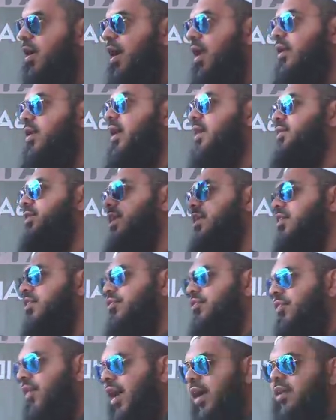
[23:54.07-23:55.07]
Allah sent
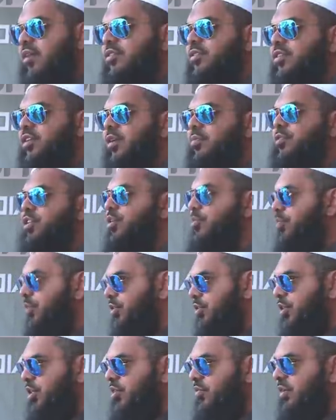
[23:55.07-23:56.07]
the final scripture,
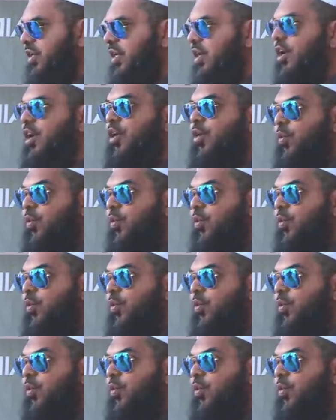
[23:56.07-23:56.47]
preserved it.